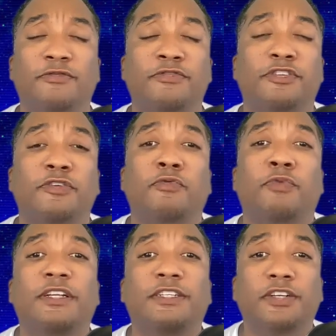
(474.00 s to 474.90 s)

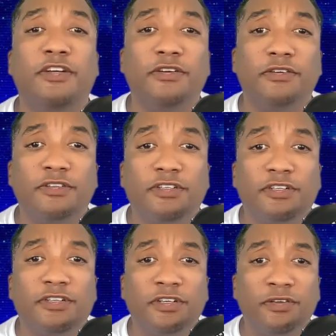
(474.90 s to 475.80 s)
surrender
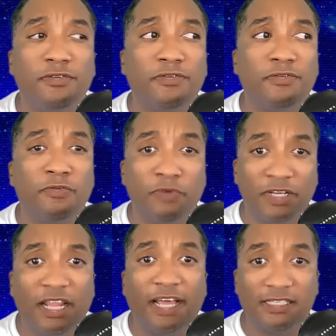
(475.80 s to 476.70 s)
to
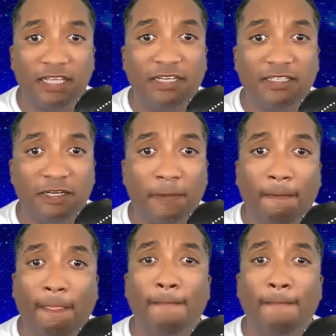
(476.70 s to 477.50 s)
relaxation.